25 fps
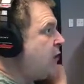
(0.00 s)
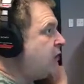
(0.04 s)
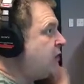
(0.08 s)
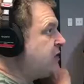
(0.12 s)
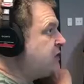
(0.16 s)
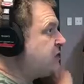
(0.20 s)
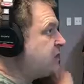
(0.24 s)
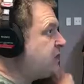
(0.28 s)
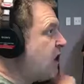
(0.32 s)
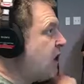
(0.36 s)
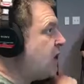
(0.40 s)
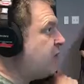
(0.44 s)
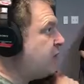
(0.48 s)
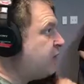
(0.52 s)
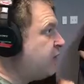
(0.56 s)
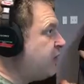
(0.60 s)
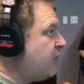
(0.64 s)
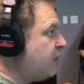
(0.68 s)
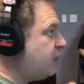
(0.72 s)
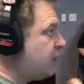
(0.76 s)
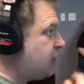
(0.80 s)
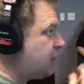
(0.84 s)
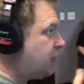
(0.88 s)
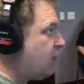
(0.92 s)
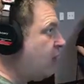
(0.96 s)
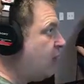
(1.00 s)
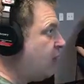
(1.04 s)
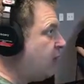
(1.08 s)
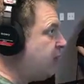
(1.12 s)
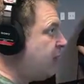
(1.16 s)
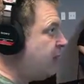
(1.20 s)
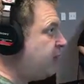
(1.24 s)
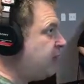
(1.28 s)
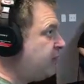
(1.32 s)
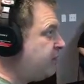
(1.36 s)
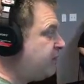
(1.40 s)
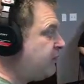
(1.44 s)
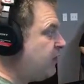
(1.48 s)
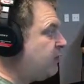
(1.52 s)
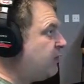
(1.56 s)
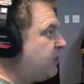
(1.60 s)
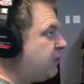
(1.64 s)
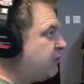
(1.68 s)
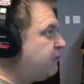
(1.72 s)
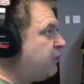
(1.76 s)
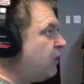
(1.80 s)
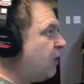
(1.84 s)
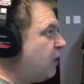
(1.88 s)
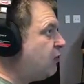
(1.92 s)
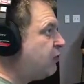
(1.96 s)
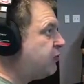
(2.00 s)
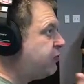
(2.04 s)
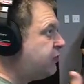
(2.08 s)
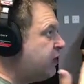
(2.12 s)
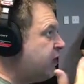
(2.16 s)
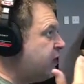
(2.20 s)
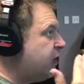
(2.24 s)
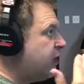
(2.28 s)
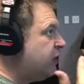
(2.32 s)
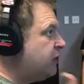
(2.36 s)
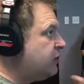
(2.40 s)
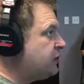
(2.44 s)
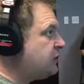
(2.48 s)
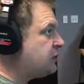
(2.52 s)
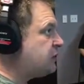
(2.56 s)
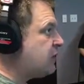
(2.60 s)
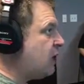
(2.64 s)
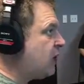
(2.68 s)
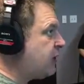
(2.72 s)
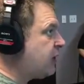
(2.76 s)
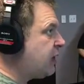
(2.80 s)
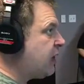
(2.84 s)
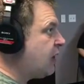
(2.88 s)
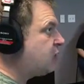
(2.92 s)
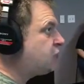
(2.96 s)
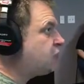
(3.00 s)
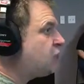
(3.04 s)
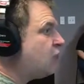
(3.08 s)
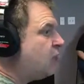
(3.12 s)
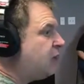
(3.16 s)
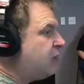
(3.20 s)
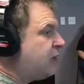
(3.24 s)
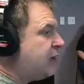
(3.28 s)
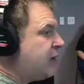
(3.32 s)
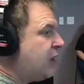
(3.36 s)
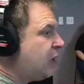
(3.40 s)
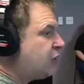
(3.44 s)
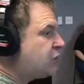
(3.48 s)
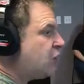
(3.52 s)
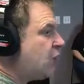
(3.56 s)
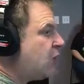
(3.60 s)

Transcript: and we start filming Curb. I'll be filming both starting October